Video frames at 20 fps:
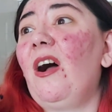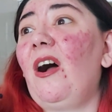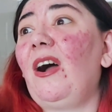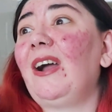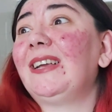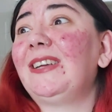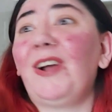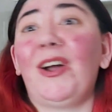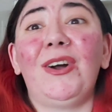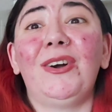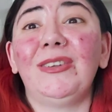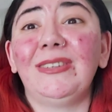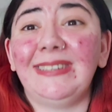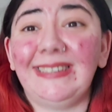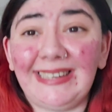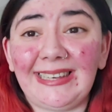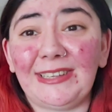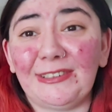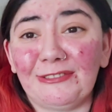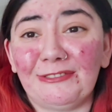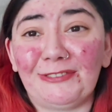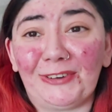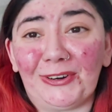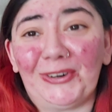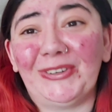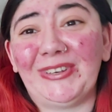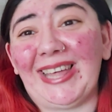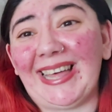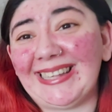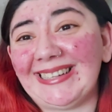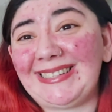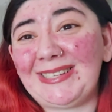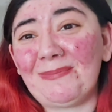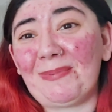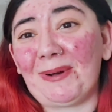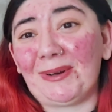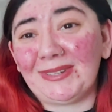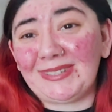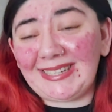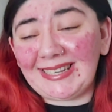I can't live on
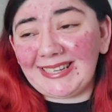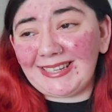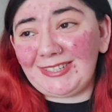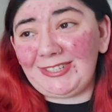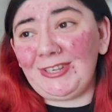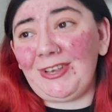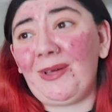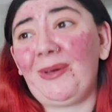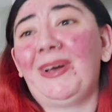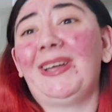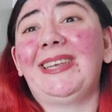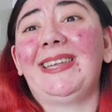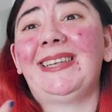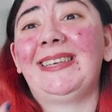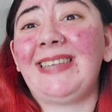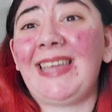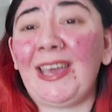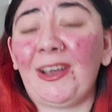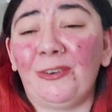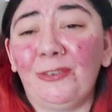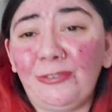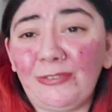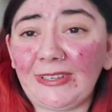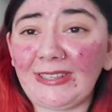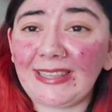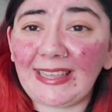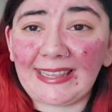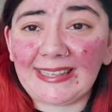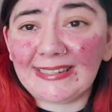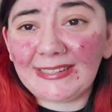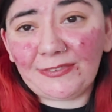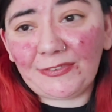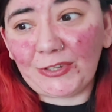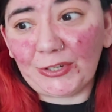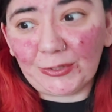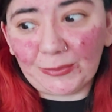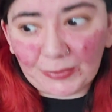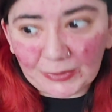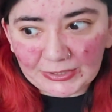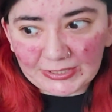antibiotics. You know how unhealthy that is for
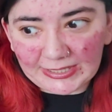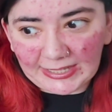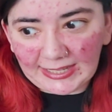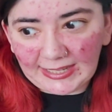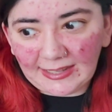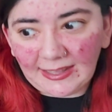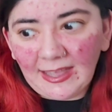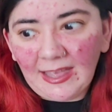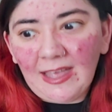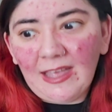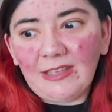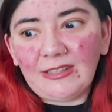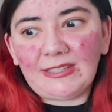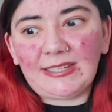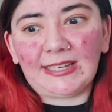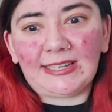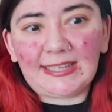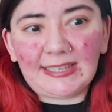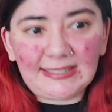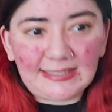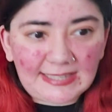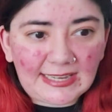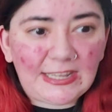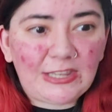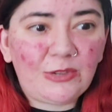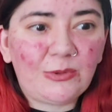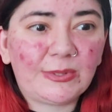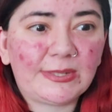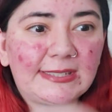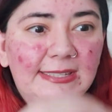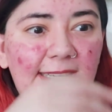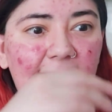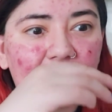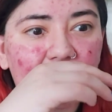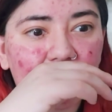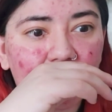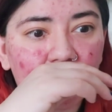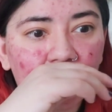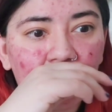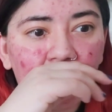your body to
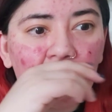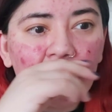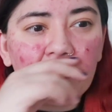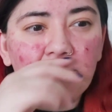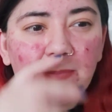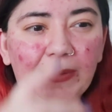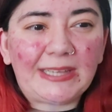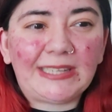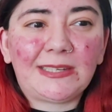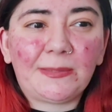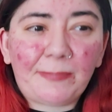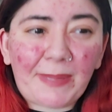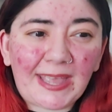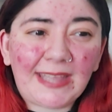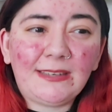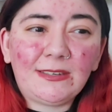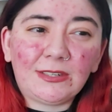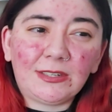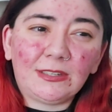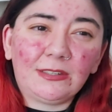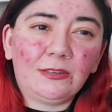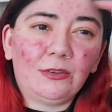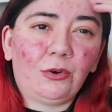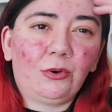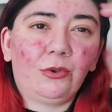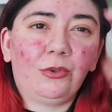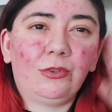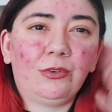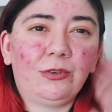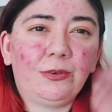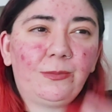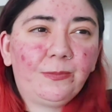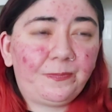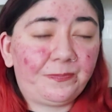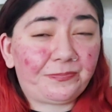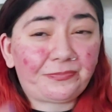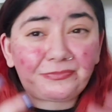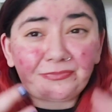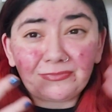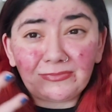continuously be dependent on
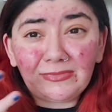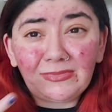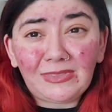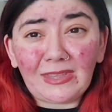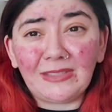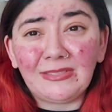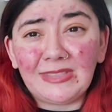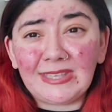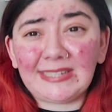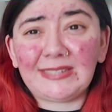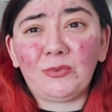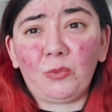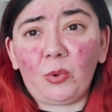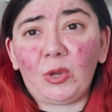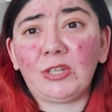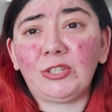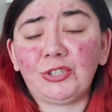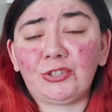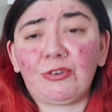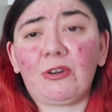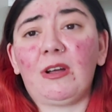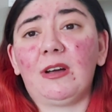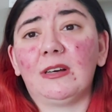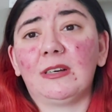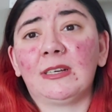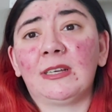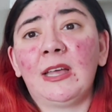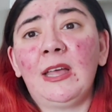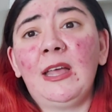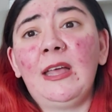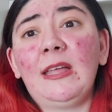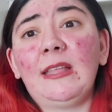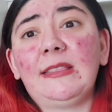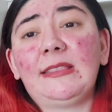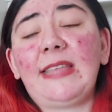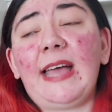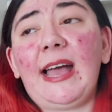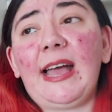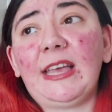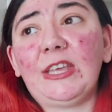this one drug
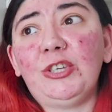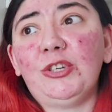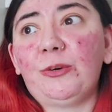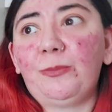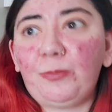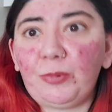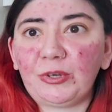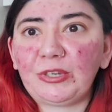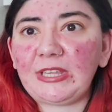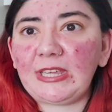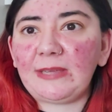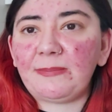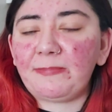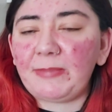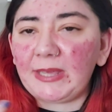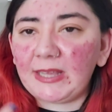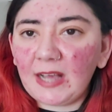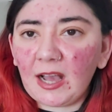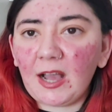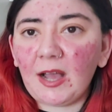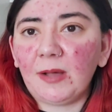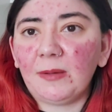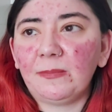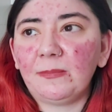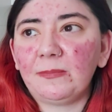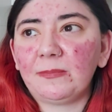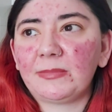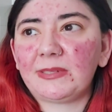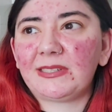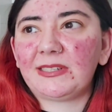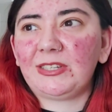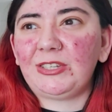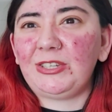that your body becomes